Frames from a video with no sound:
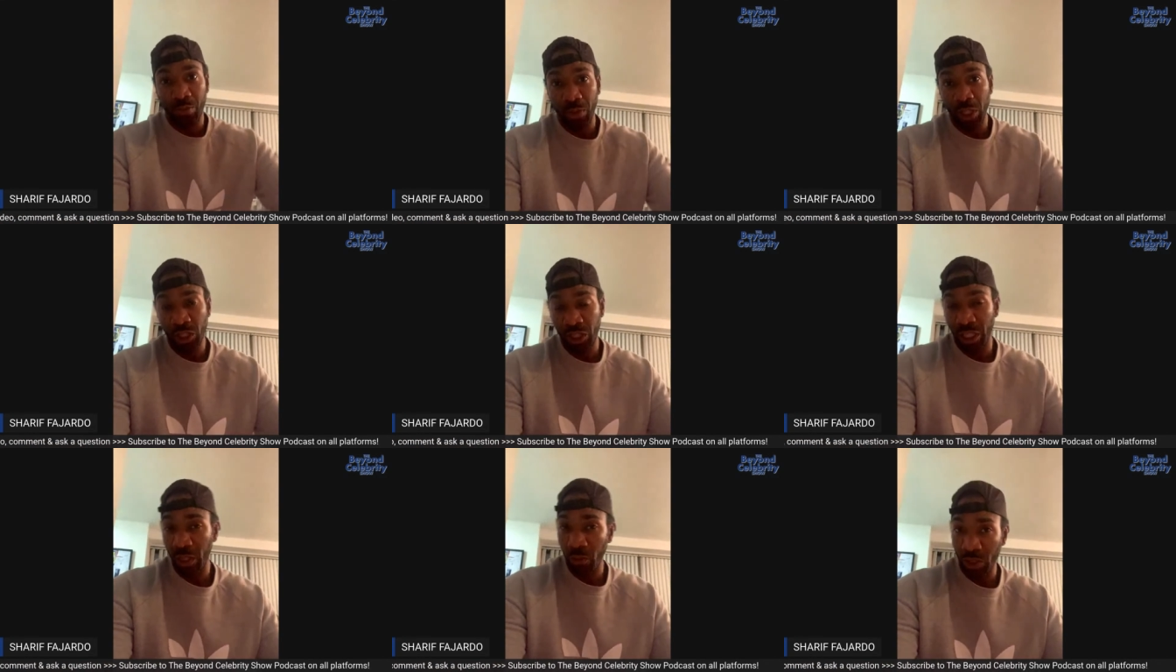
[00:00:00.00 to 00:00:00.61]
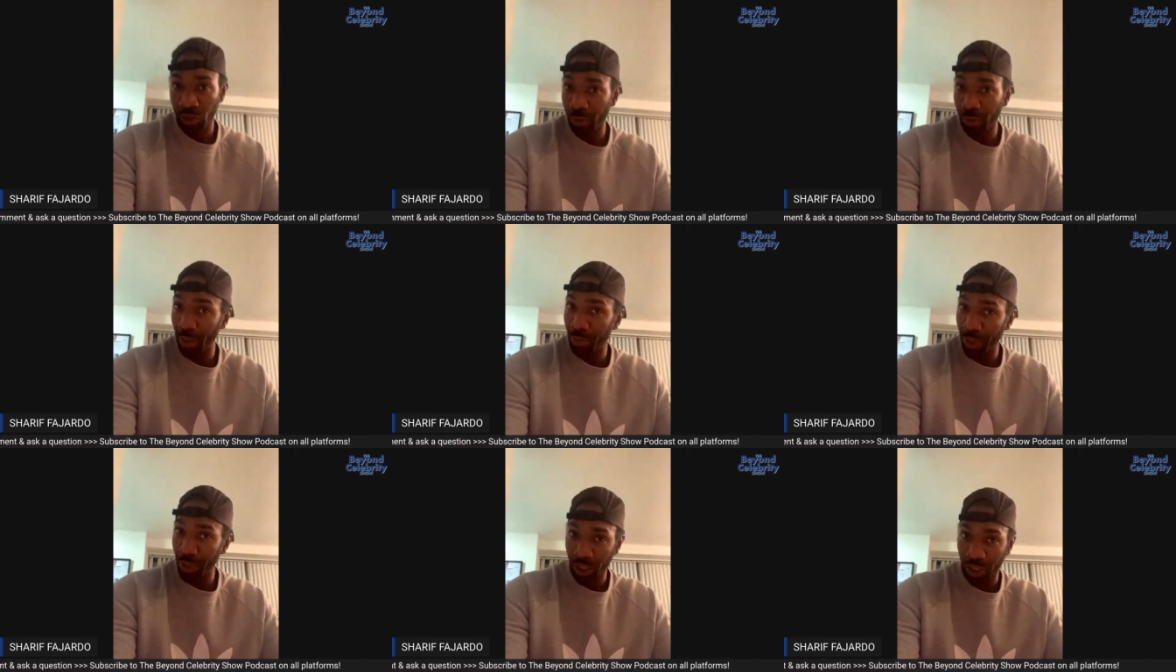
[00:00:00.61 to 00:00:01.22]
pushing, which would be a
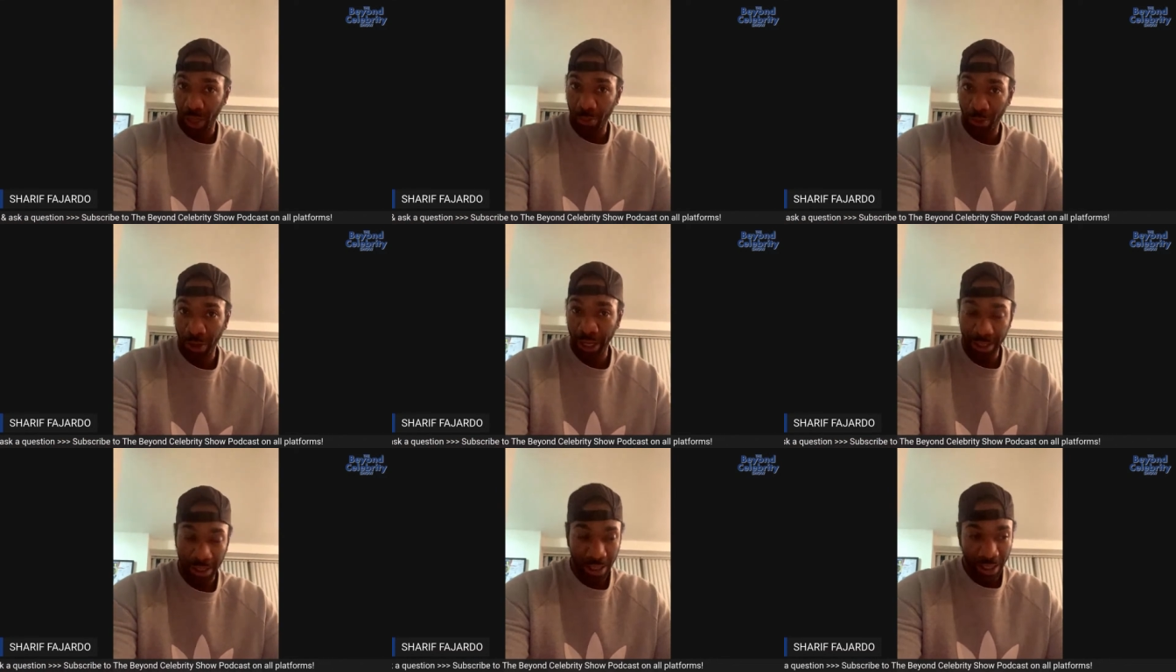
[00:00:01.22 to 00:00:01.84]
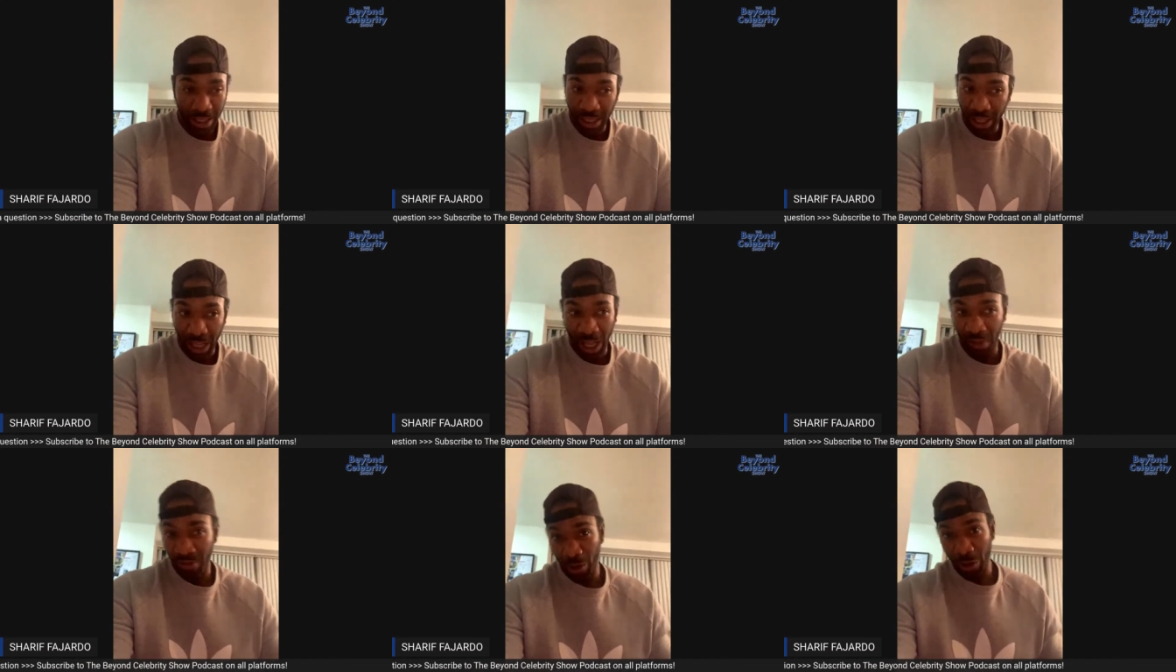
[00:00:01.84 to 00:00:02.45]
push-up, right?
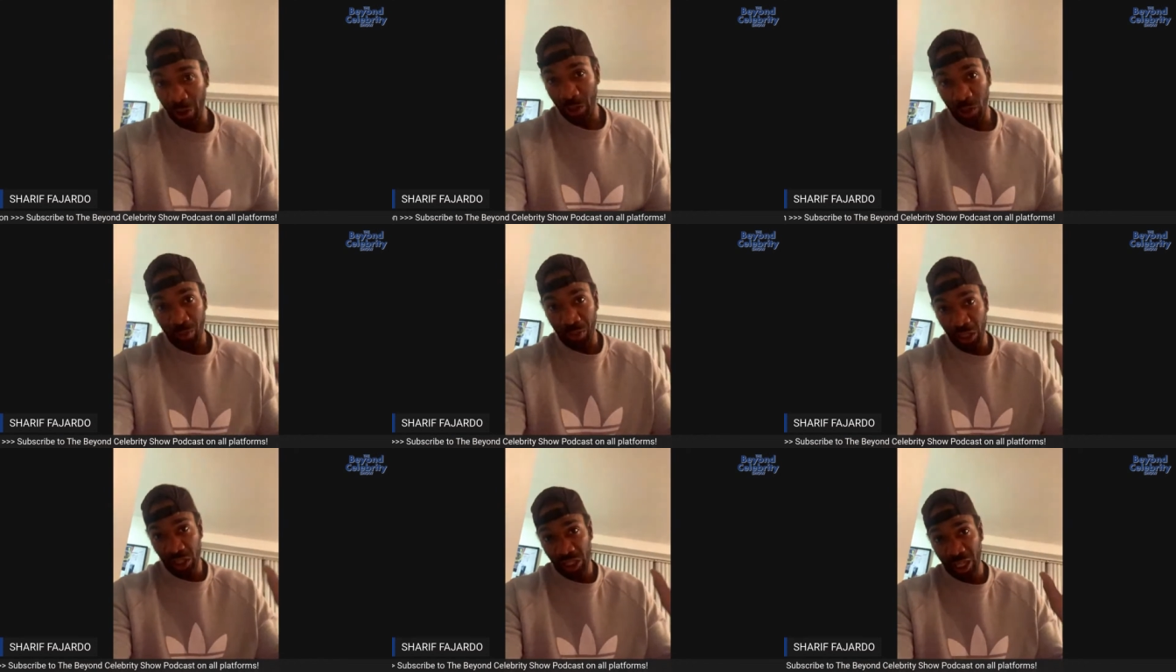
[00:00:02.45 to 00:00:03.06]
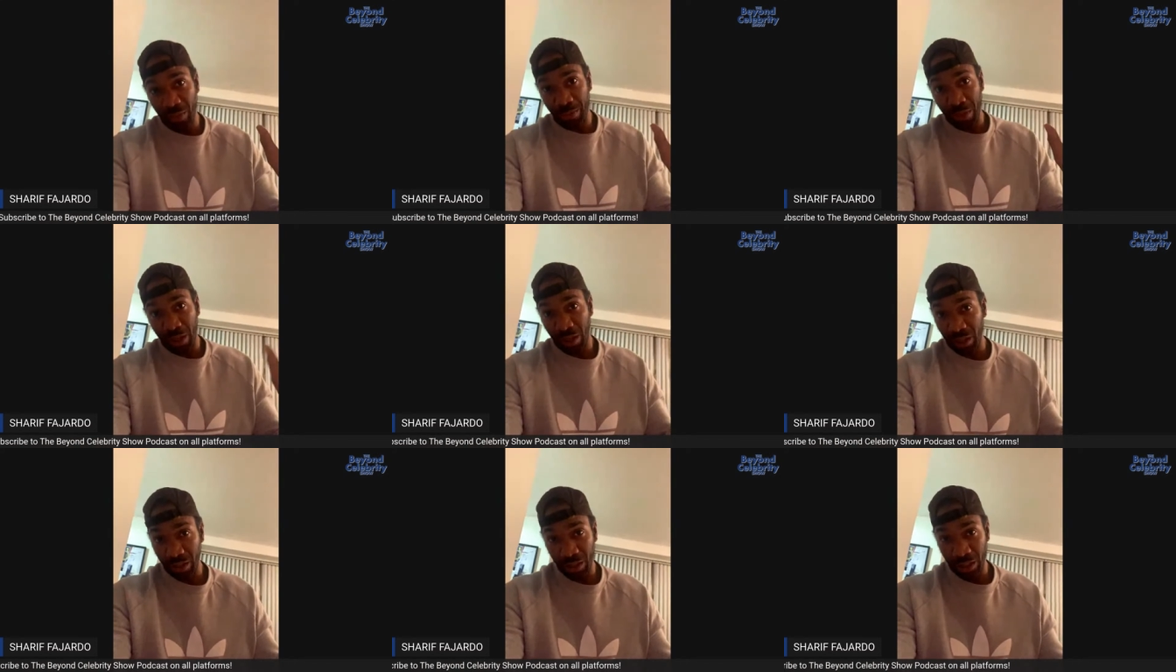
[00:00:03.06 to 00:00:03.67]
A vertical push-up,
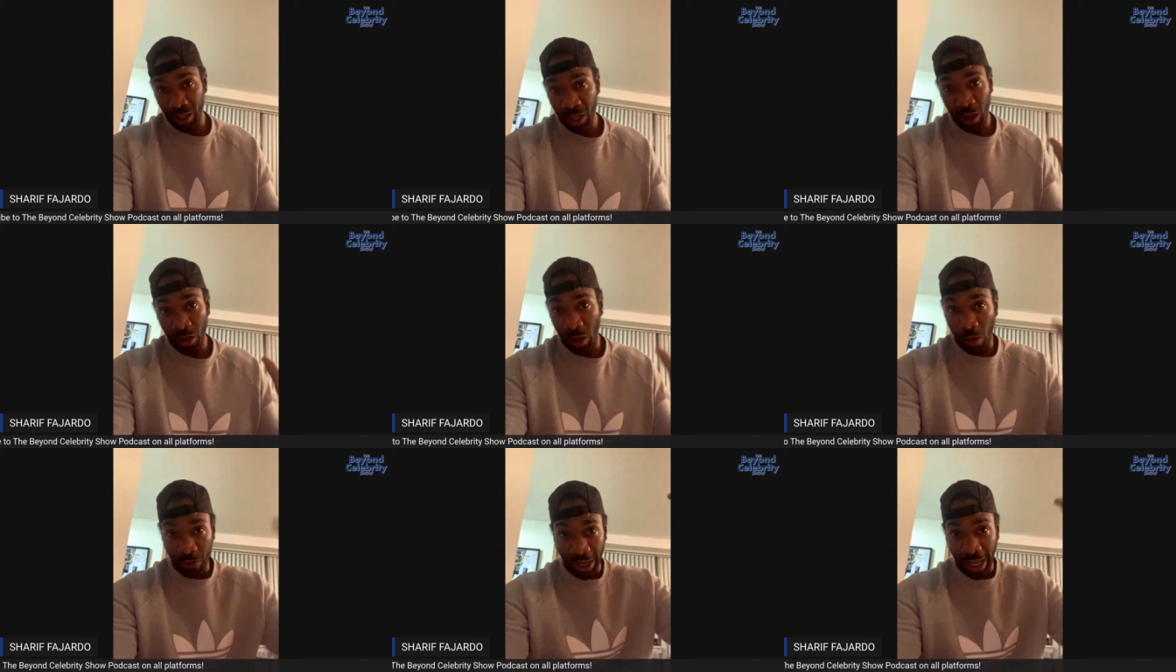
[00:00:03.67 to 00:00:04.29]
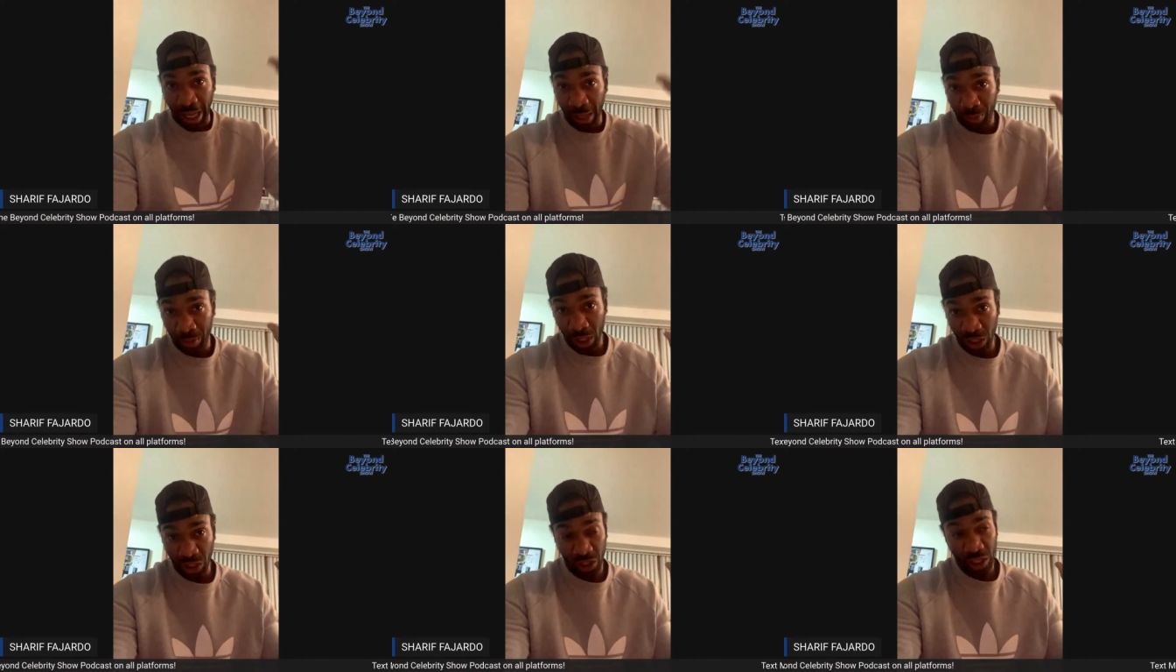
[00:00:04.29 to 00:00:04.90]
overhead
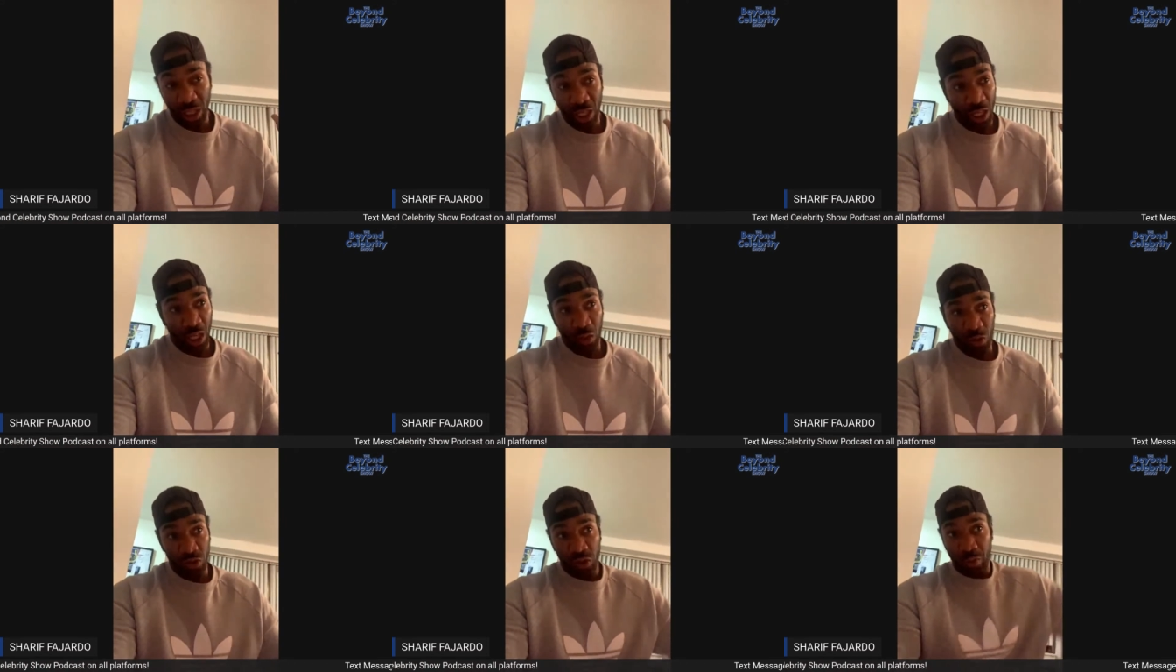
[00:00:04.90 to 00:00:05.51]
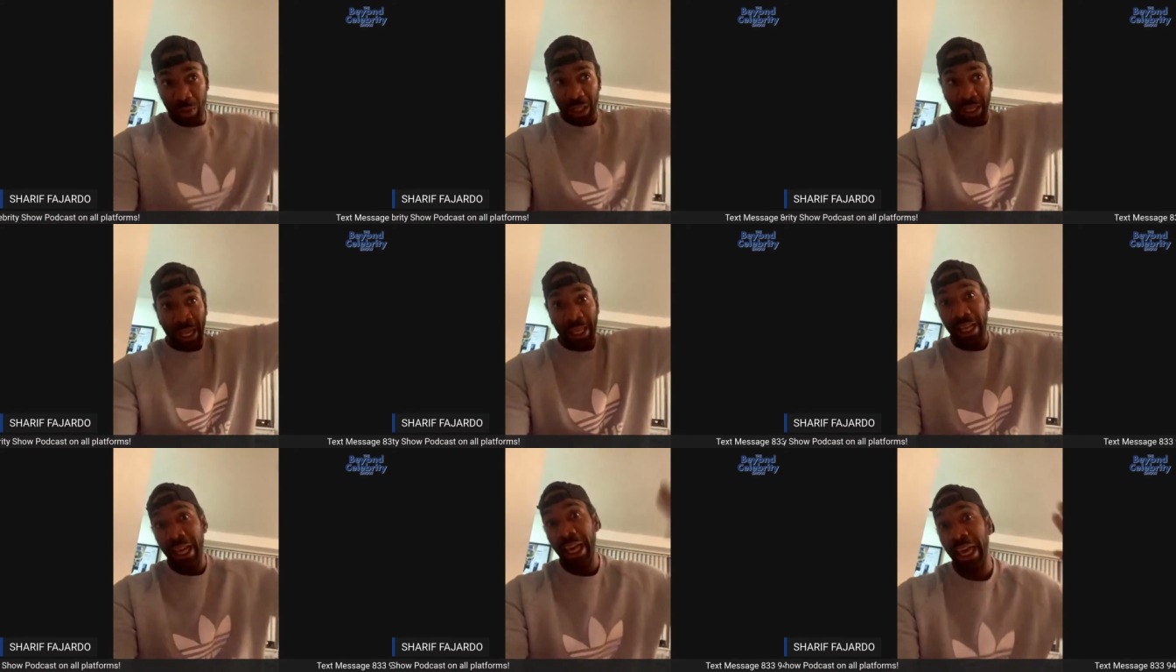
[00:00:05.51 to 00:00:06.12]
push, which would be like a